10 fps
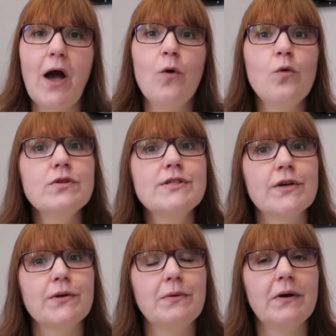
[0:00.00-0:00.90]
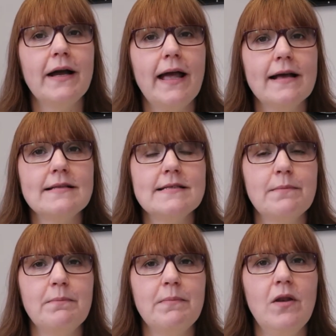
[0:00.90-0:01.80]
also I had
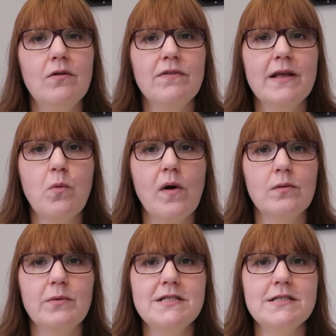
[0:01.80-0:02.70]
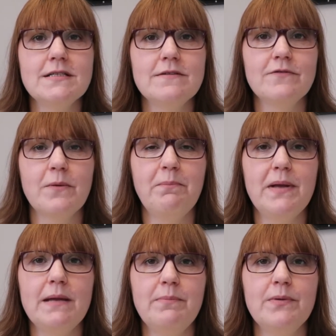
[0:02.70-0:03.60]
some lovely well wishes from
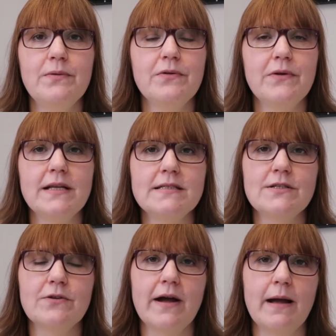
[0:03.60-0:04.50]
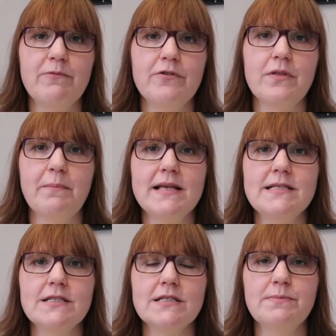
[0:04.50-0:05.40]
people through Instagram, through the
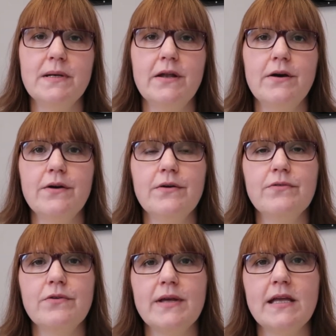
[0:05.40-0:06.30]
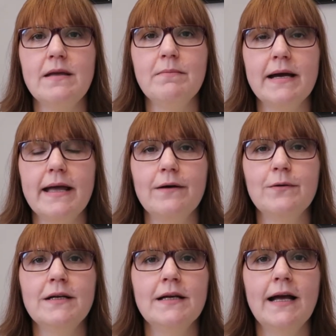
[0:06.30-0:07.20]
messages below, through
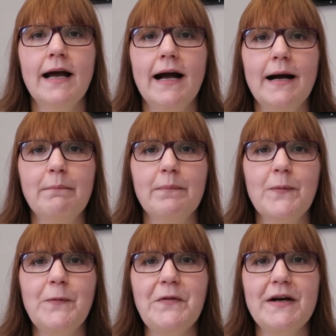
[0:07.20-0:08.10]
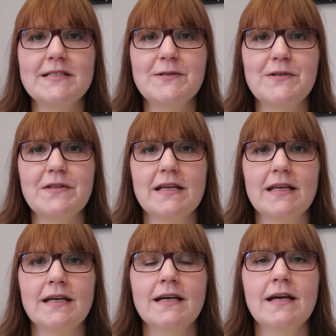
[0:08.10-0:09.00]
email, all that sort of thing.